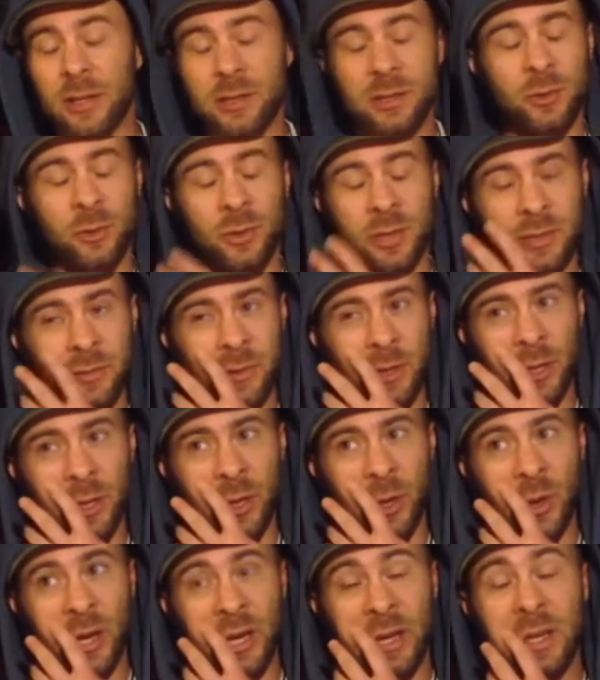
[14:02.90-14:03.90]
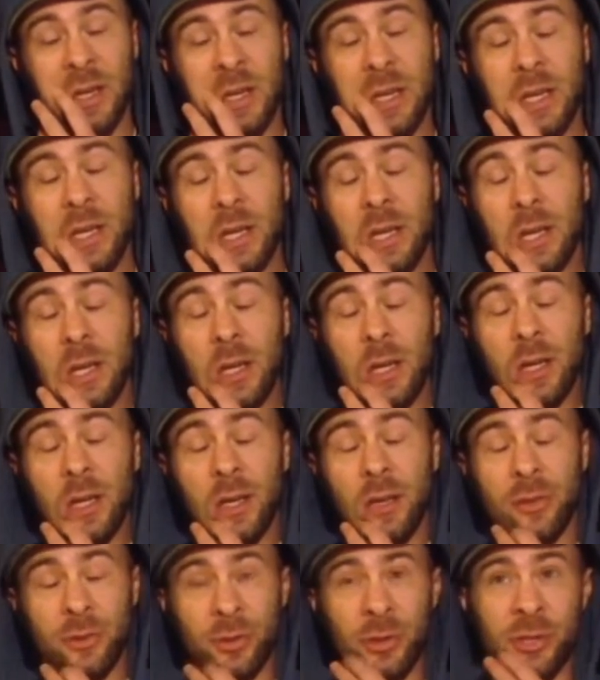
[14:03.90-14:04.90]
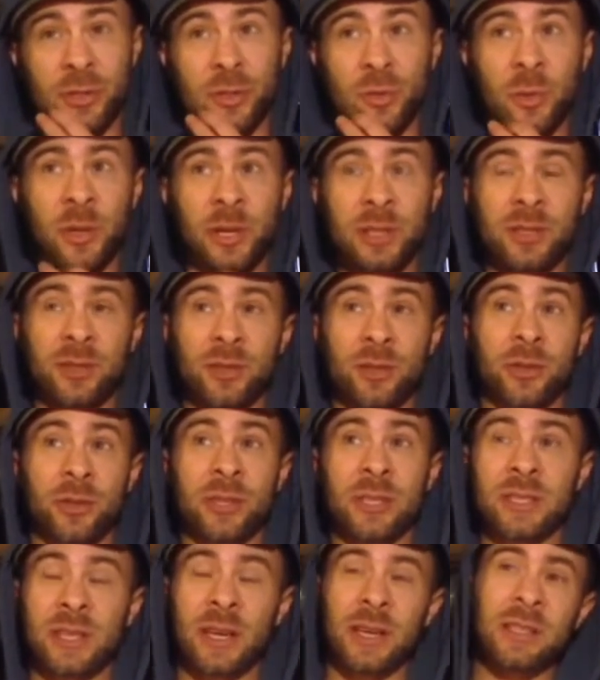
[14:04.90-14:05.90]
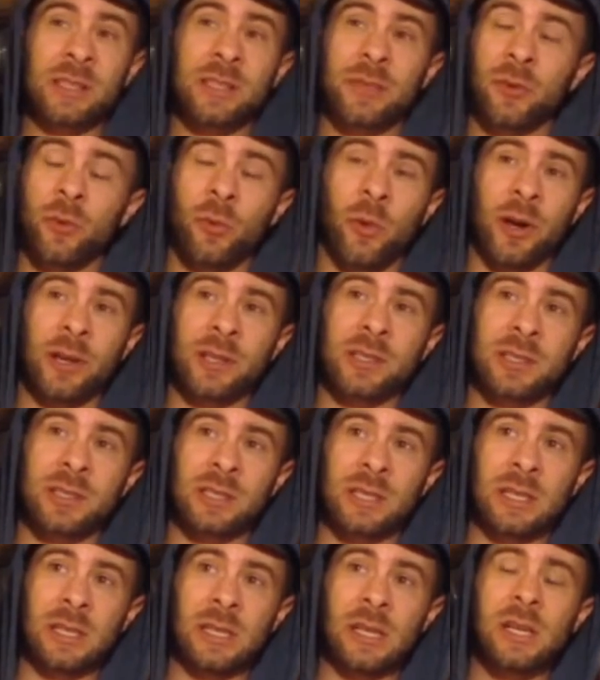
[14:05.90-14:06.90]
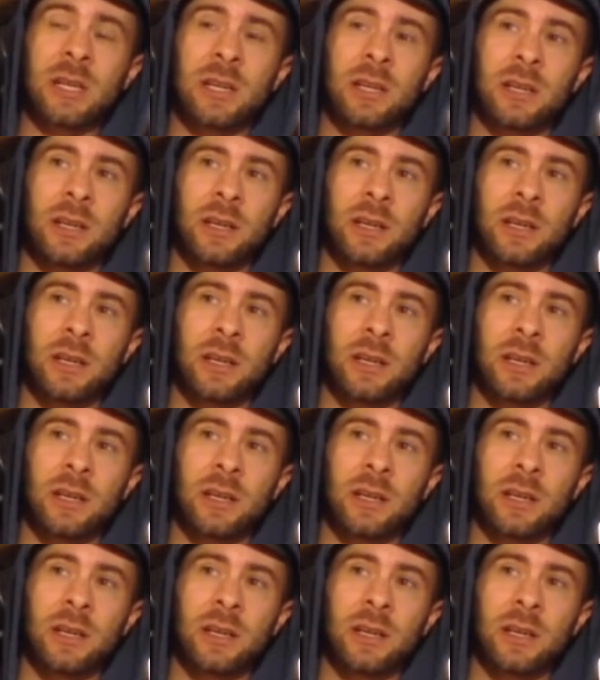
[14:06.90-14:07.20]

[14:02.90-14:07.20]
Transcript: Rock and Soul X video at 32 minutes and 30 seconds if you want to see